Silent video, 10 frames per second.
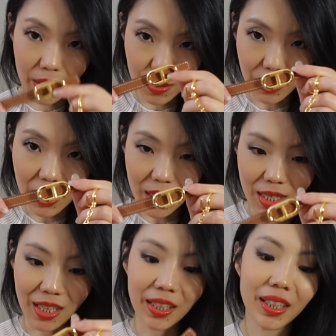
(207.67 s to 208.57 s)
This one is
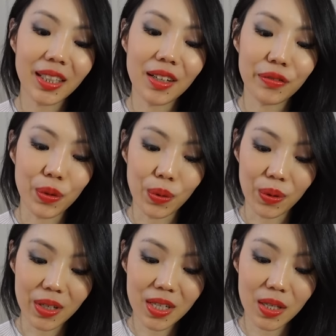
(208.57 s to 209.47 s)
stunning, of
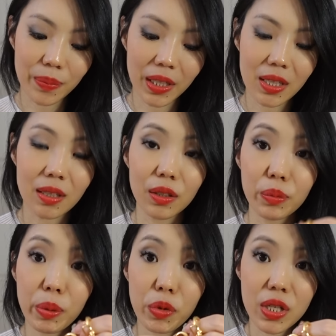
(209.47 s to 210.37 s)
course, but it's a little
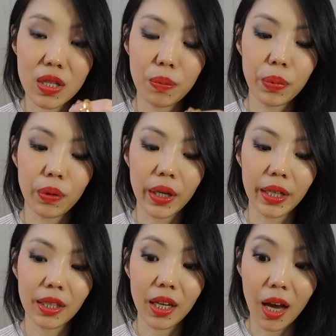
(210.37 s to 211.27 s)
bit more simple
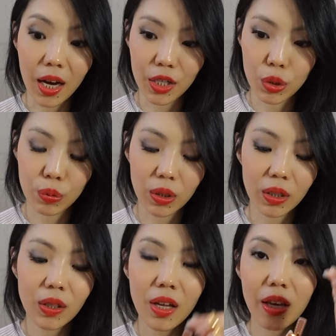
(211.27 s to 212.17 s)
and
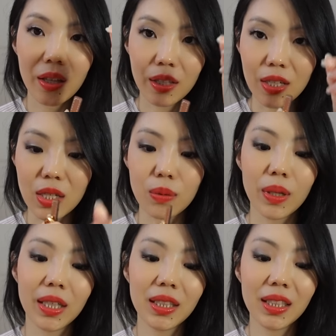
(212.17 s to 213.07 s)
casual. This
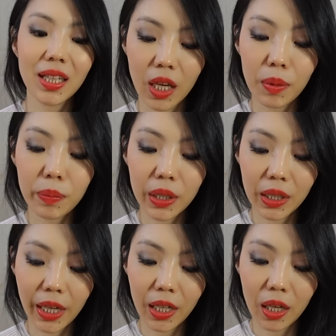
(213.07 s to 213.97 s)
one came in
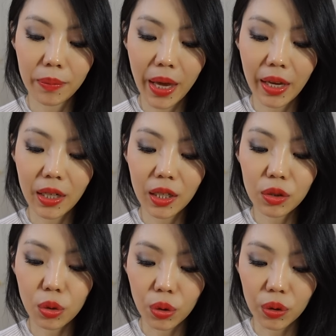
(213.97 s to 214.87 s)
palladium and
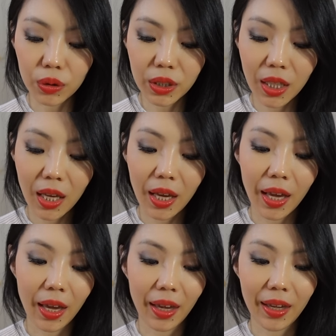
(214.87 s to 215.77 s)
in gold,
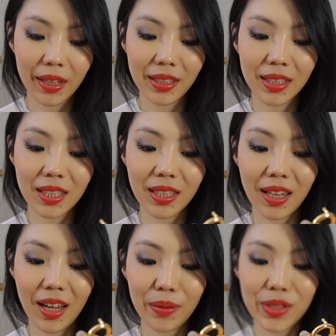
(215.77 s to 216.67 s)
and
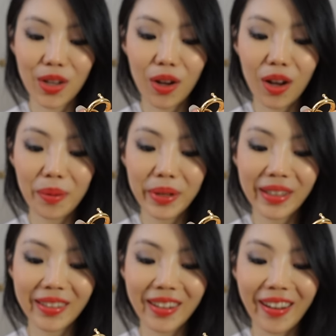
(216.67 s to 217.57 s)
I was
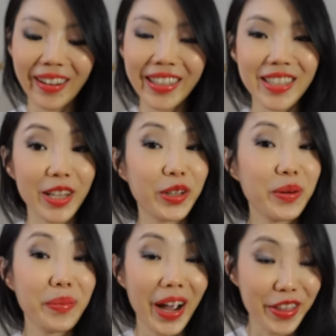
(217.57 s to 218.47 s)
umming and awing because I
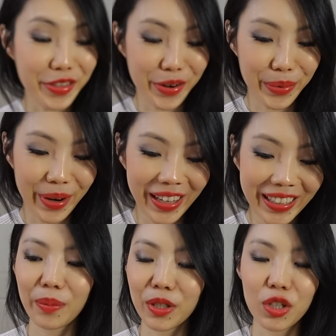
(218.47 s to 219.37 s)
couldn't buy a third one.
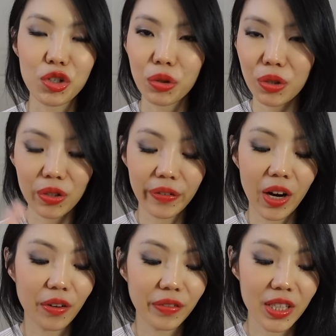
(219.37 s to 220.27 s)
I'm gonna show you different
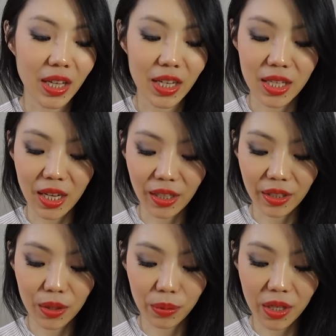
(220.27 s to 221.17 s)
outfits that I styled
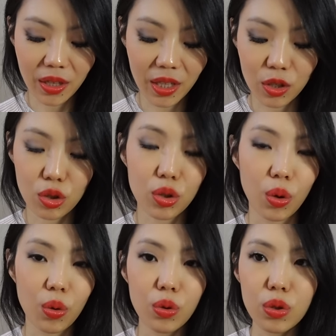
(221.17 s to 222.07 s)
this with. It's
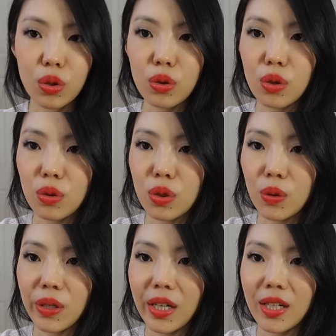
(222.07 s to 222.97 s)
so, so, so,
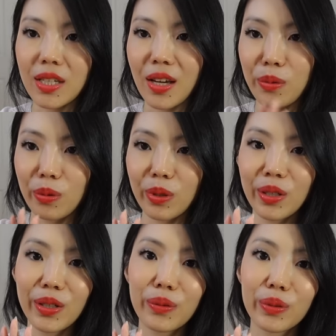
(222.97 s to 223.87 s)
so nice. I
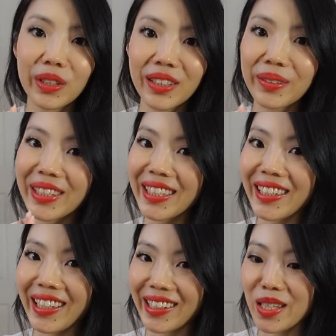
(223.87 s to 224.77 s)
really, really, really
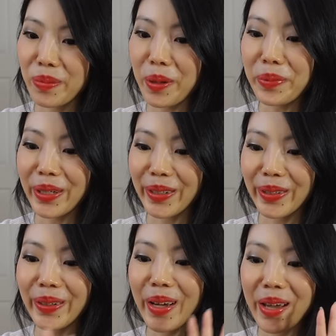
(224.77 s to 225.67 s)
like this belt
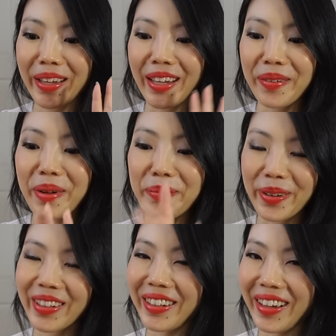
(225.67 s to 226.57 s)
buckle. Even
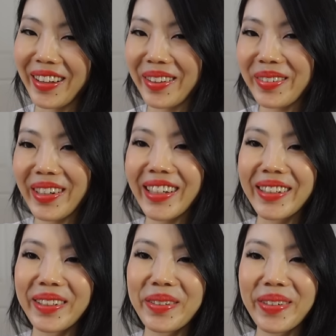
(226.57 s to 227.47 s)
more than the other one a
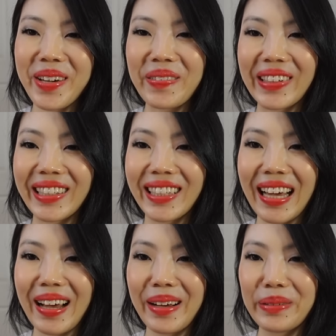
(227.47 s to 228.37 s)
little bit, but
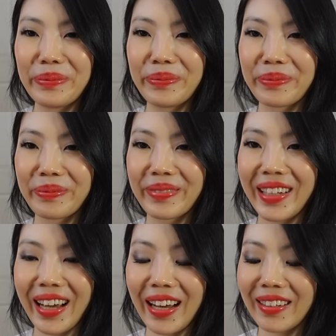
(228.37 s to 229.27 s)
um,
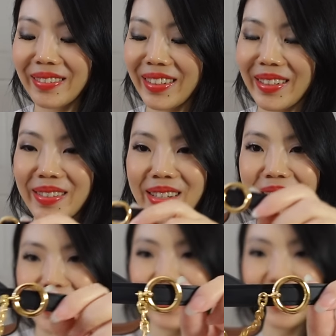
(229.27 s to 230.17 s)
yeah,
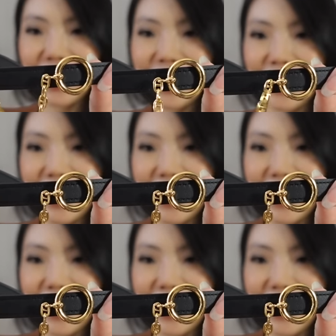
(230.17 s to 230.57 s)
so, so